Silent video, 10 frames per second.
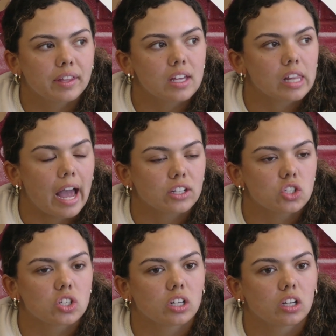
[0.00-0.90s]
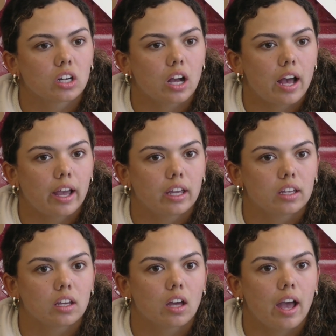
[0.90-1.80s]
I think last year
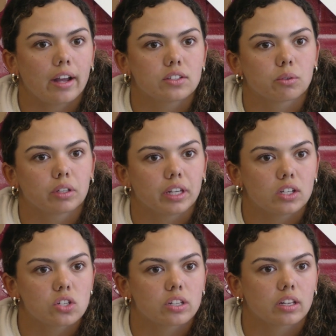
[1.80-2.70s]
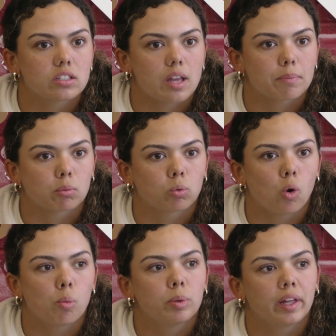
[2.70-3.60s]
I had to really just accept
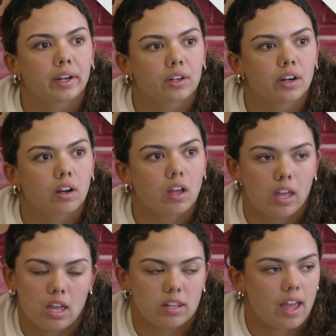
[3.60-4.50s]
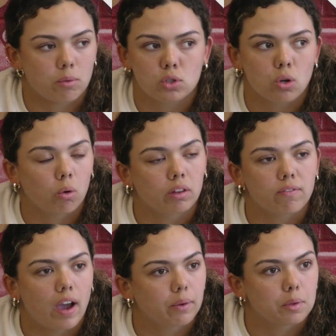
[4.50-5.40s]
role player, and that was totally
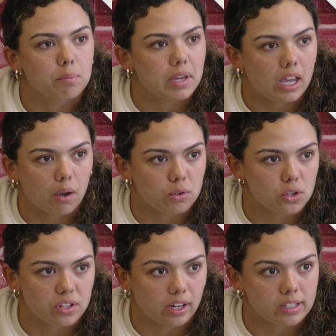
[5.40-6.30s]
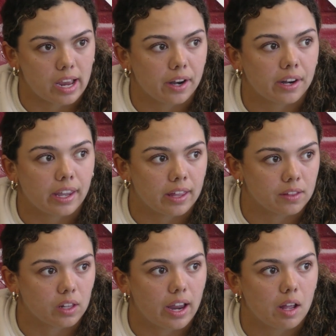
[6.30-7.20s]
fine with me. I was just excited to get in
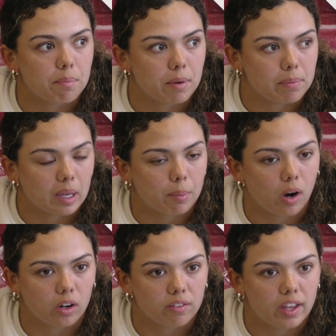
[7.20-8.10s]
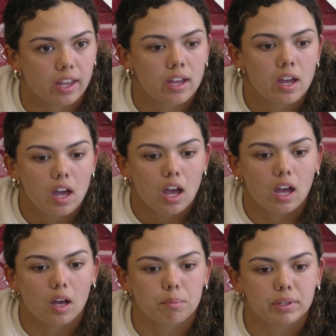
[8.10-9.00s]
the lineup and be a part of it.
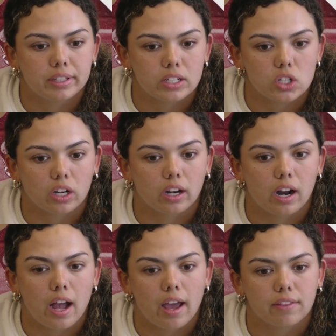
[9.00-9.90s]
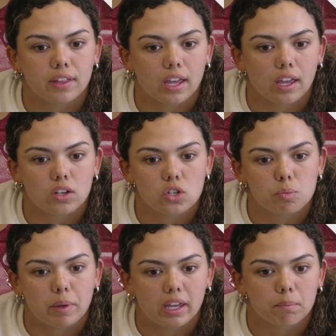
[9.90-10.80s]
But this year, I think
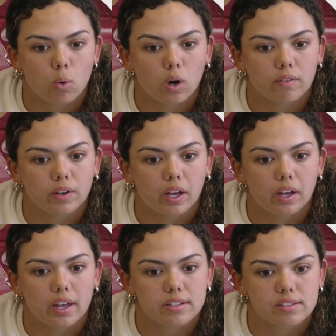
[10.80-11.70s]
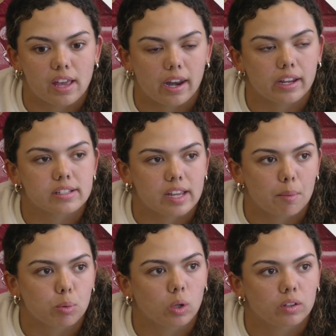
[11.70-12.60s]
just being more of a set
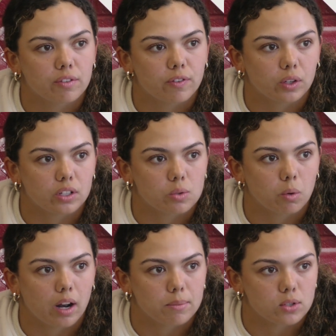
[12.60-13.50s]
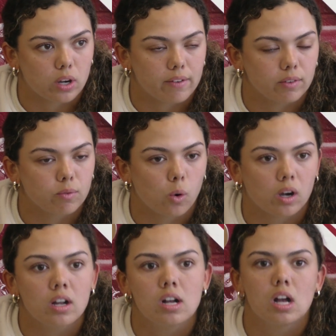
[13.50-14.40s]
example on the field is what I'm striving for.